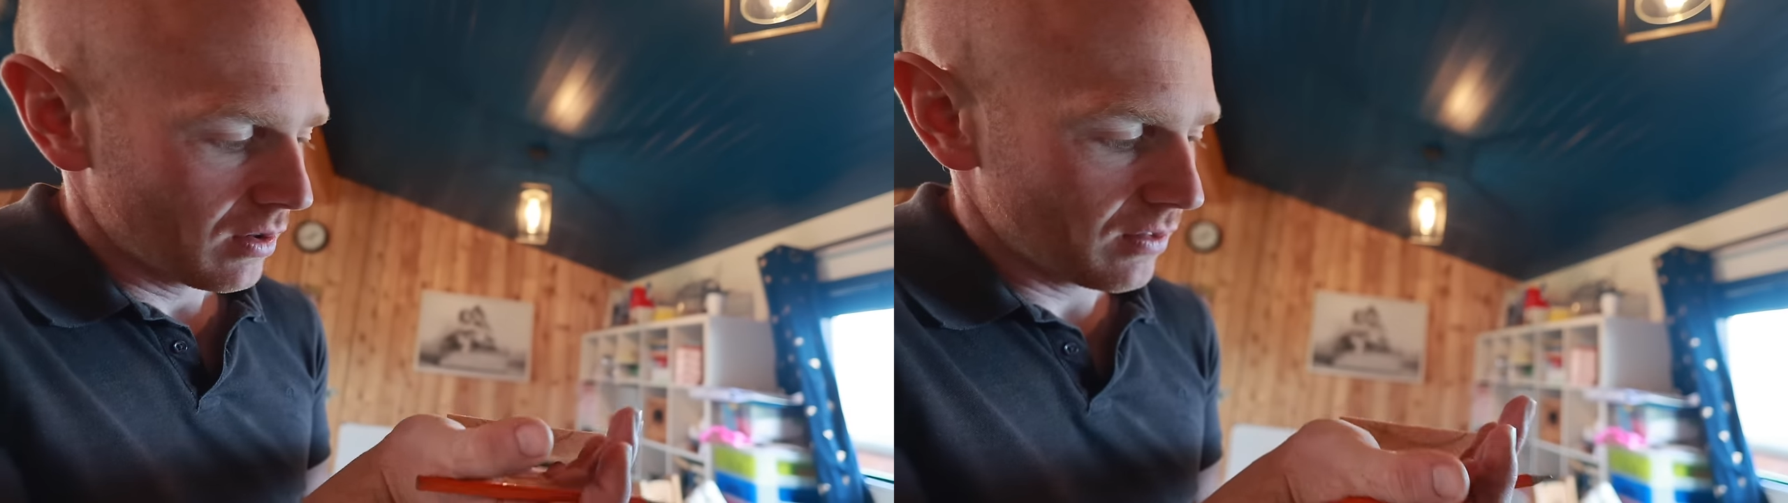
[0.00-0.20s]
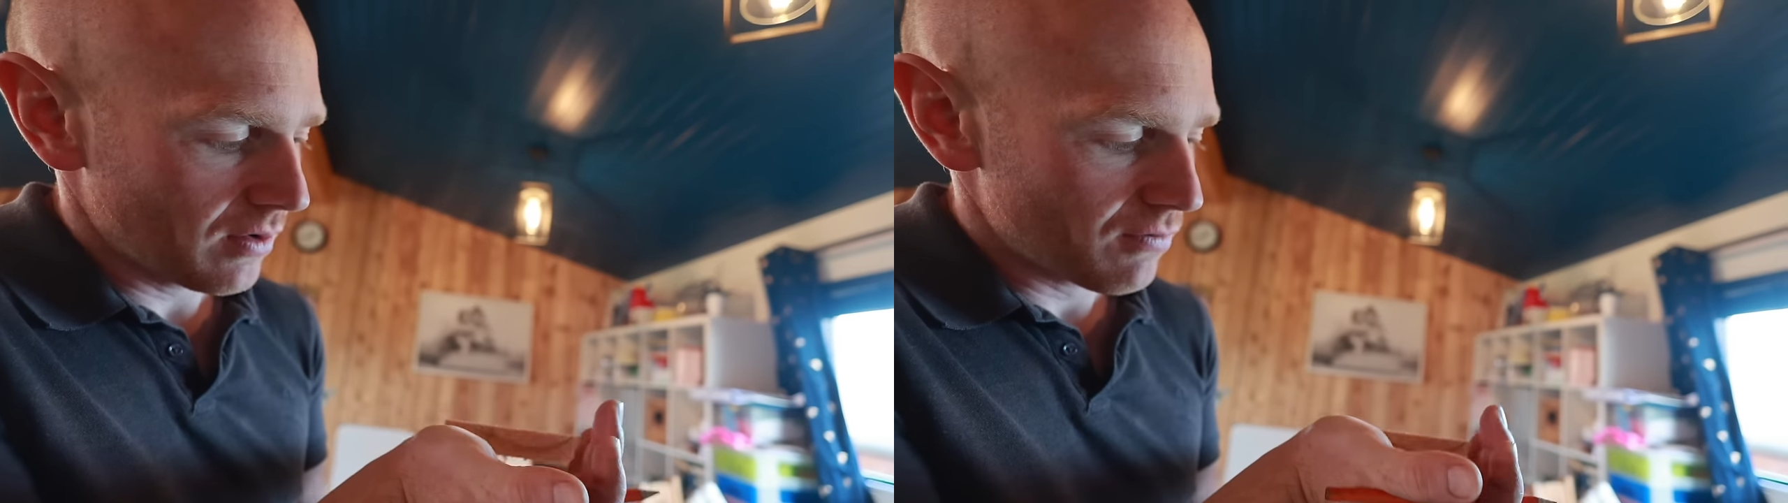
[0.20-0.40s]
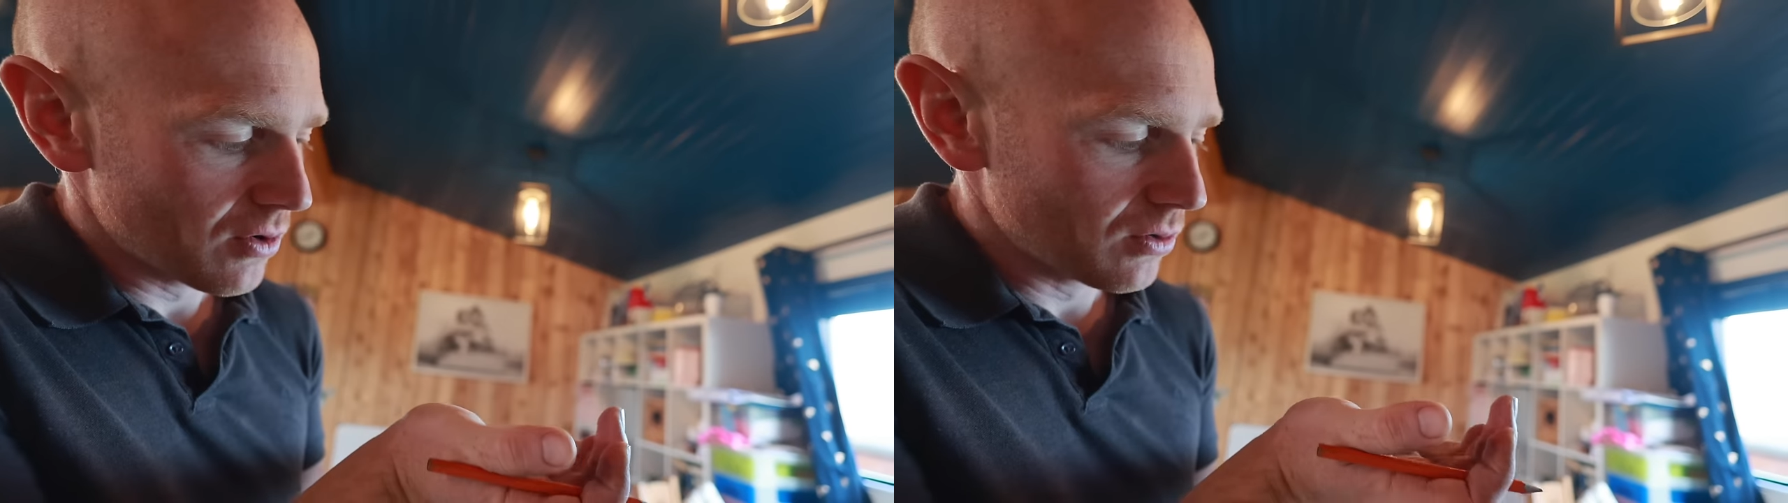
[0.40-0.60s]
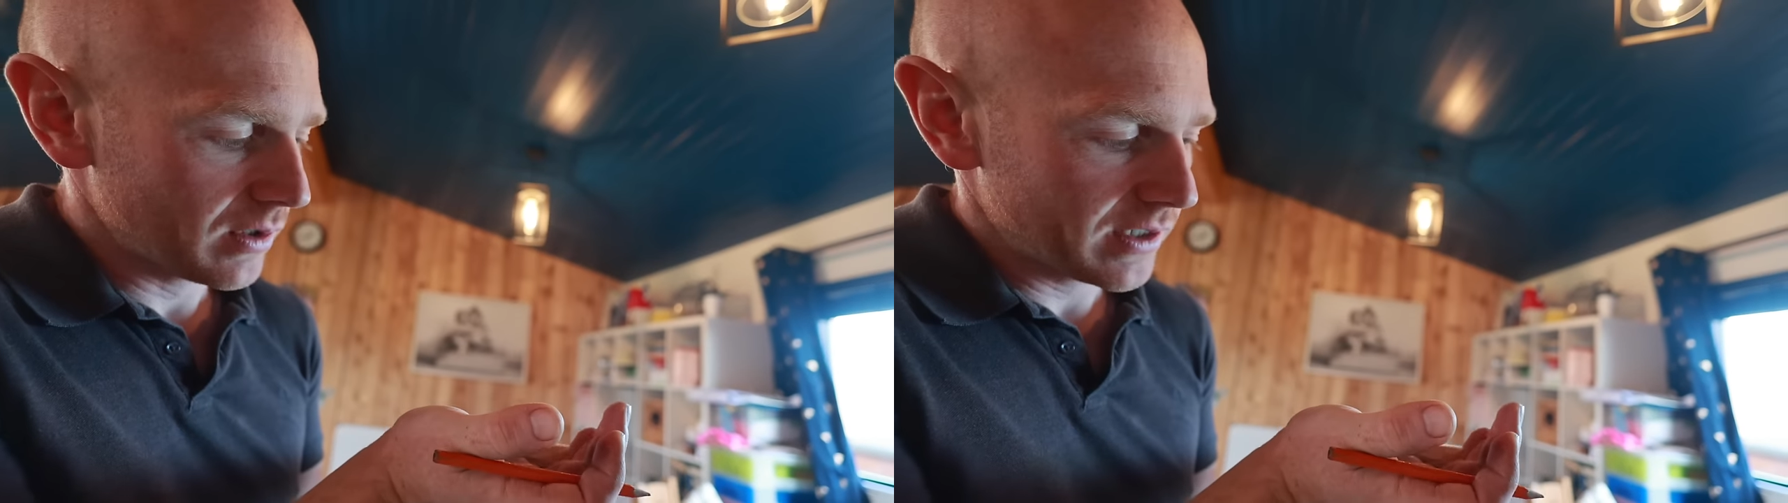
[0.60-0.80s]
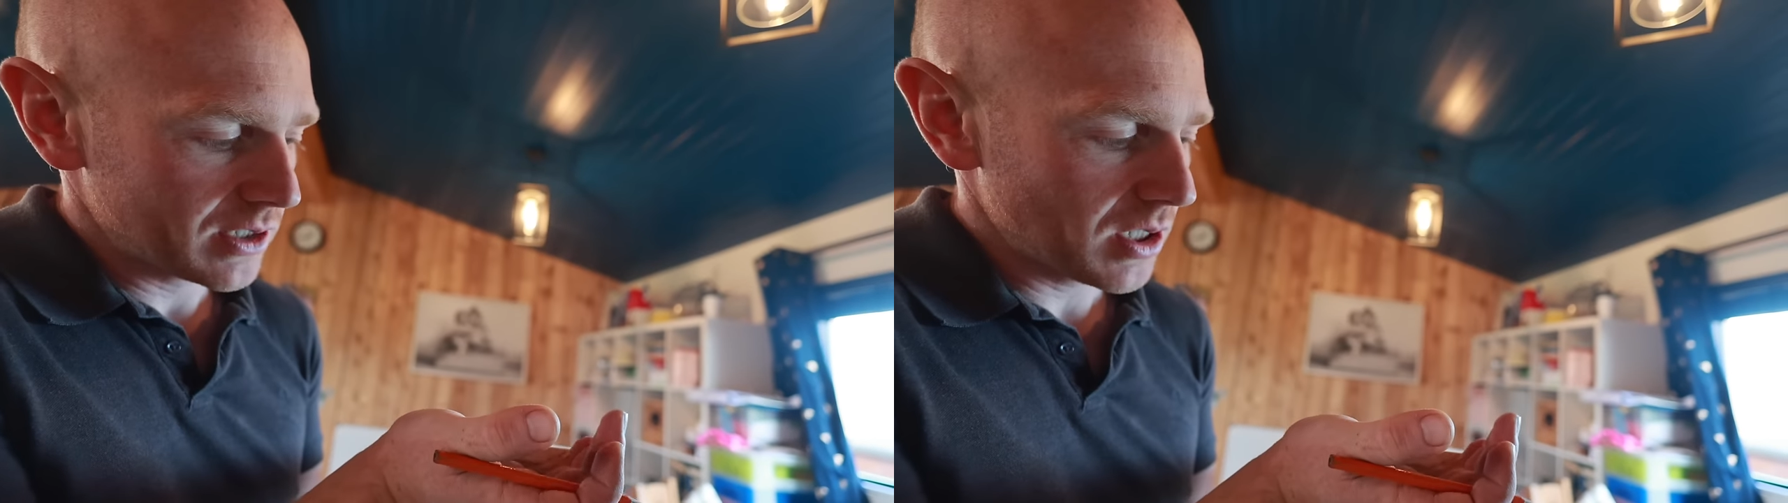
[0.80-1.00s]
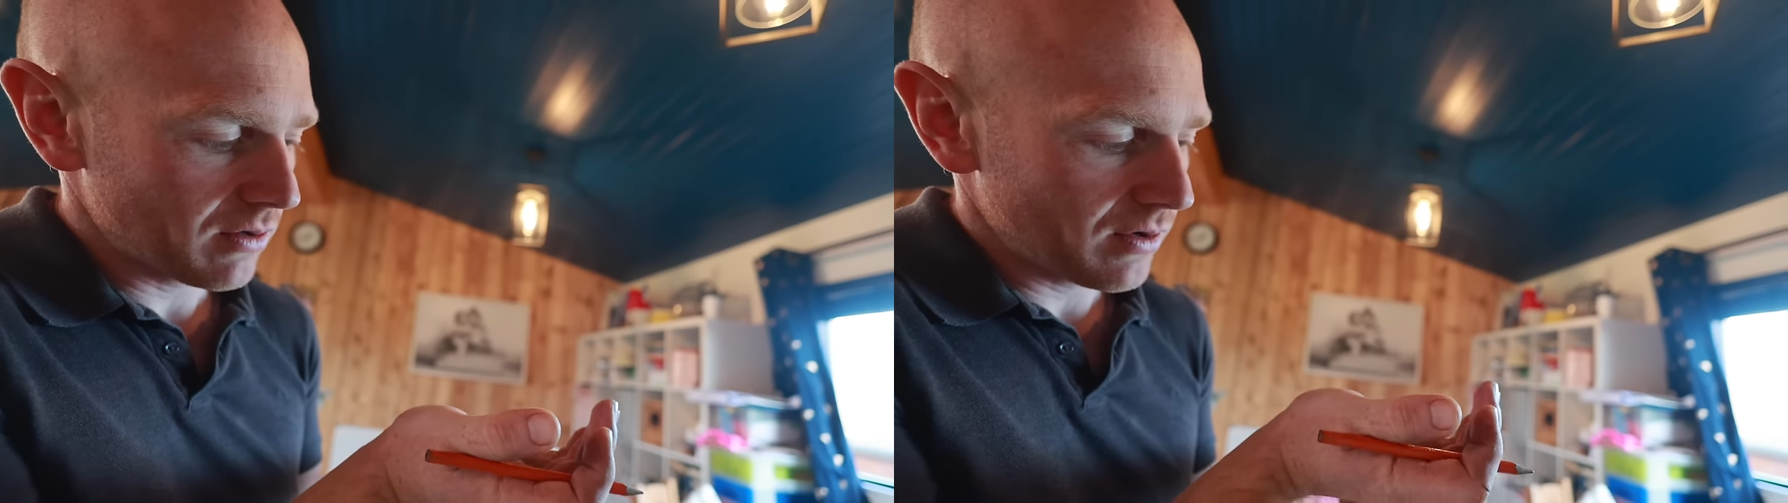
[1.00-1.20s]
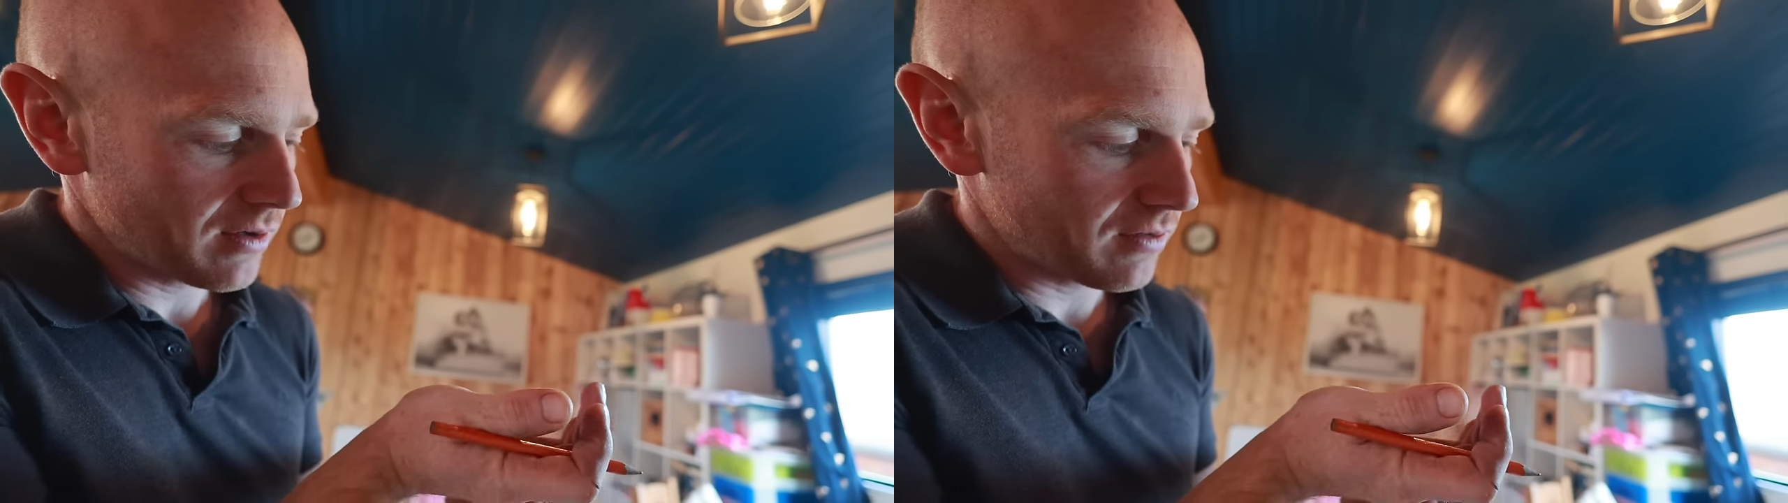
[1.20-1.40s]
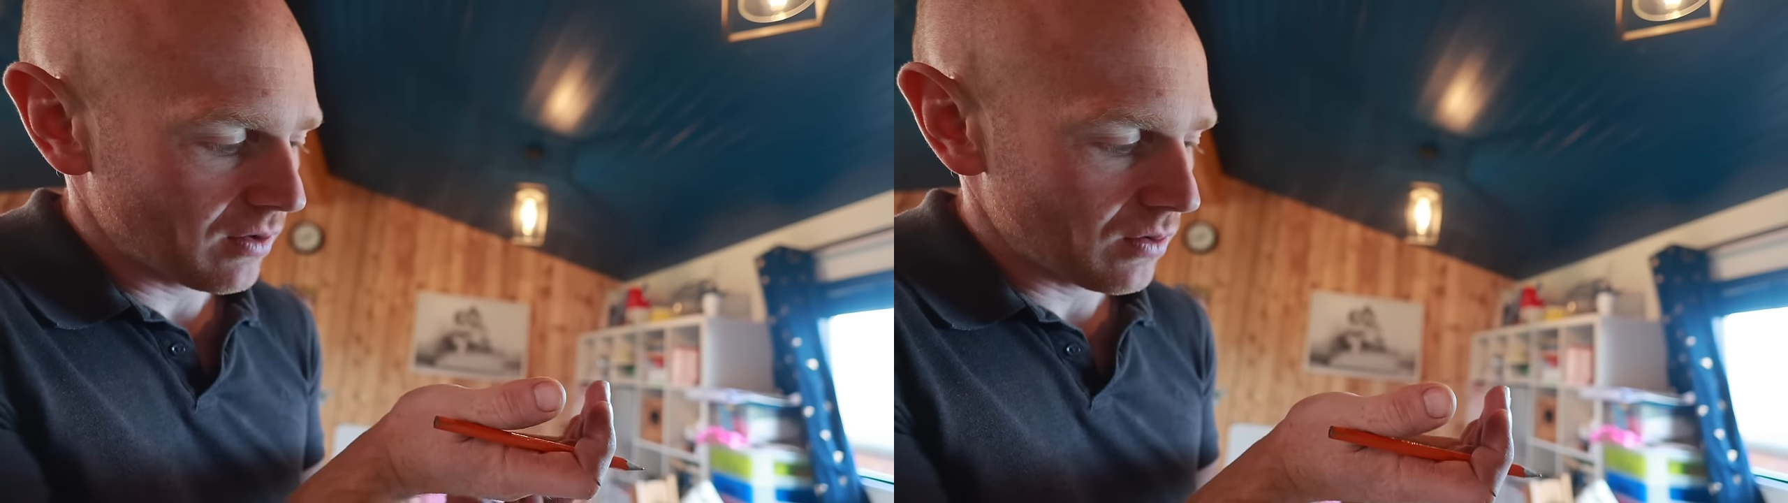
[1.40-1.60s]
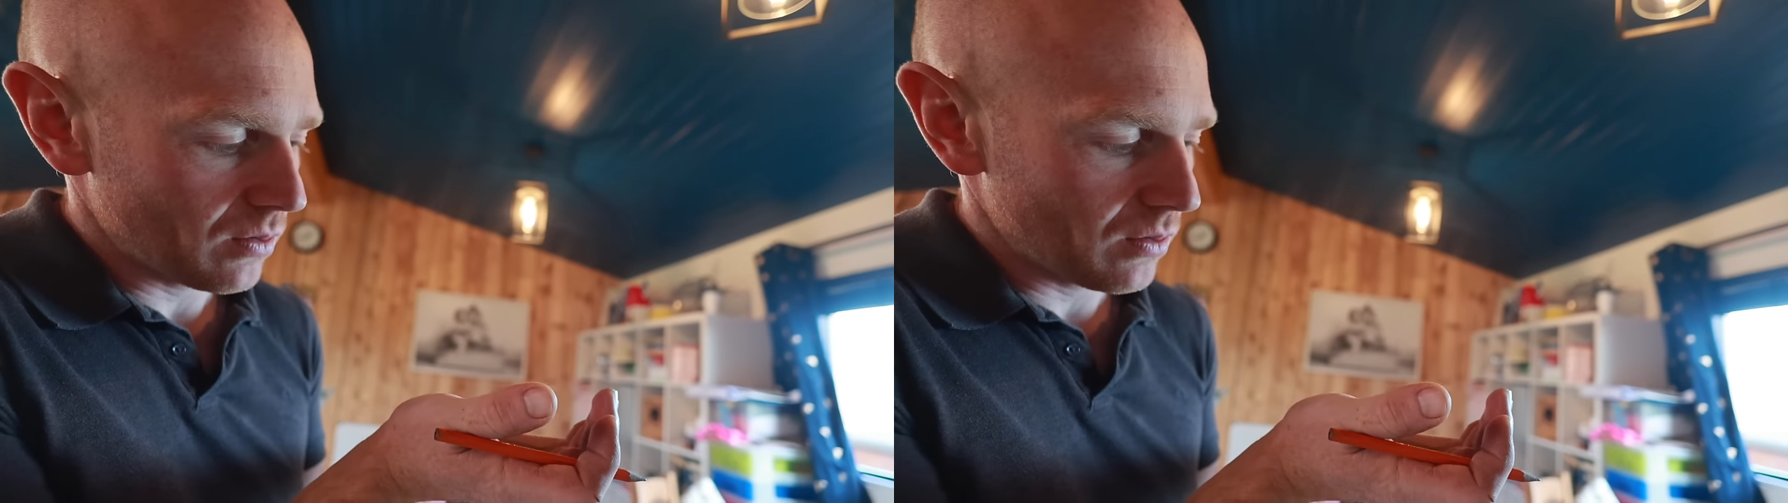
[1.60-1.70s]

the rule in general is that